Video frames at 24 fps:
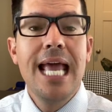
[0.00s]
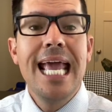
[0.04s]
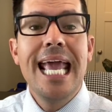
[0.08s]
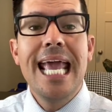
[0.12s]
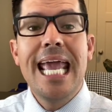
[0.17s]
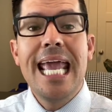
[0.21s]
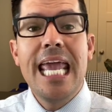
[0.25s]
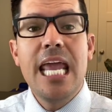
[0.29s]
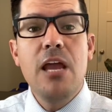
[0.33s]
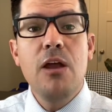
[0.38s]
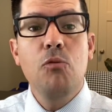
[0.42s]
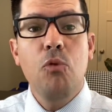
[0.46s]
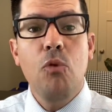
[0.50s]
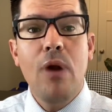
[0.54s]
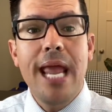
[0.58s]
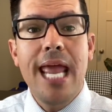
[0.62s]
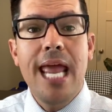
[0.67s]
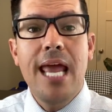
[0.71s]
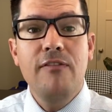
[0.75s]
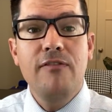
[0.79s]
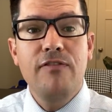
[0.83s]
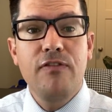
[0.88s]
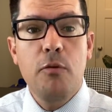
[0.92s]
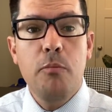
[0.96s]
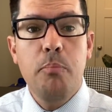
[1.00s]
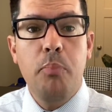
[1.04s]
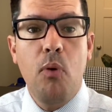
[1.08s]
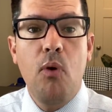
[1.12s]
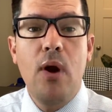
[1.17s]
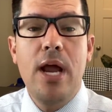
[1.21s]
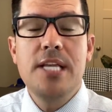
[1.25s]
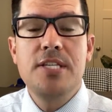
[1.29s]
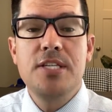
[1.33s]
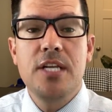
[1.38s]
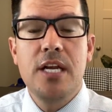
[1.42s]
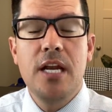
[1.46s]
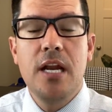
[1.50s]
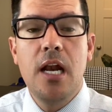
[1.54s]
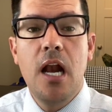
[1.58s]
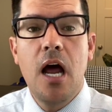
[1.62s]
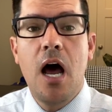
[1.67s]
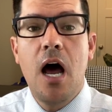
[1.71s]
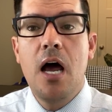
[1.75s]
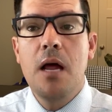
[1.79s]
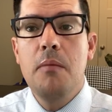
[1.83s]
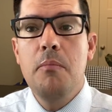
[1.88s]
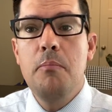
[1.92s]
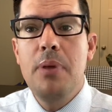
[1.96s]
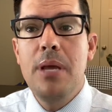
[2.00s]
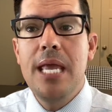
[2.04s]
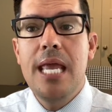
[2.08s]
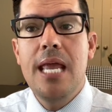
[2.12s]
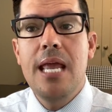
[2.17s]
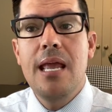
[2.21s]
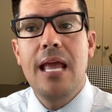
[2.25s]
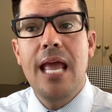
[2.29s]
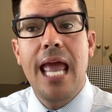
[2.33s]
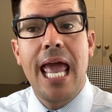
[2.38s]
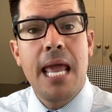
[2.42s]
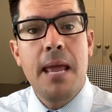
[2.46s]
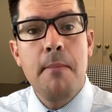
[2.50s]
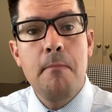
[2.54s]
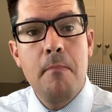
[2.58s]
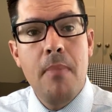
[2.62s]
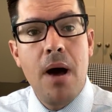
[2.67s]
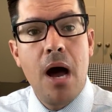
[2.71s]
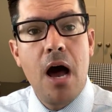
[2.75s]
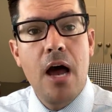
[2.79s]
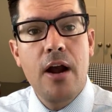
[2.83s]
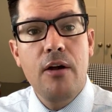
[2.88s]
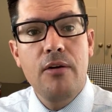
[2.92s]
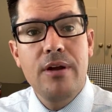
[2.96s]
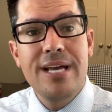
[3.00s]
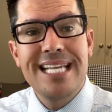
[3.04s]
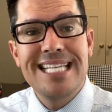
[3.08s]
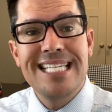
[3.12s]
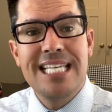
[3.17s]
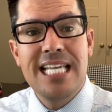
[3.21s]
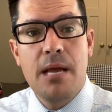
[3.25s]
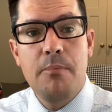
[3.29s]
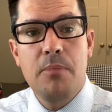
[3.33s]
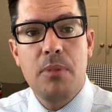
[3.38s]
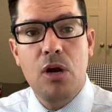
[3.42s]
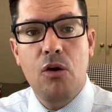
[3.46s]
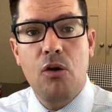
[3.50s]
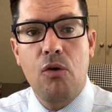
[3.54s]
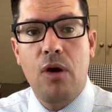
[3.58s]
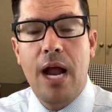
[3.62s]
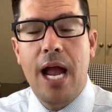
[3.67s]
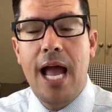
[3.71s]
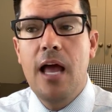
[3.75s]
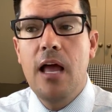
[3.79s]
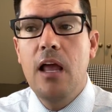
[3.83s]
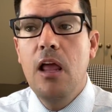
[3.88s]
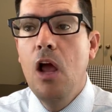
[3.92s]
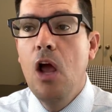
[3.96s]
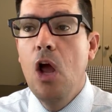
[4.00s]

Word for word: he ran for president on being a moderate Democrat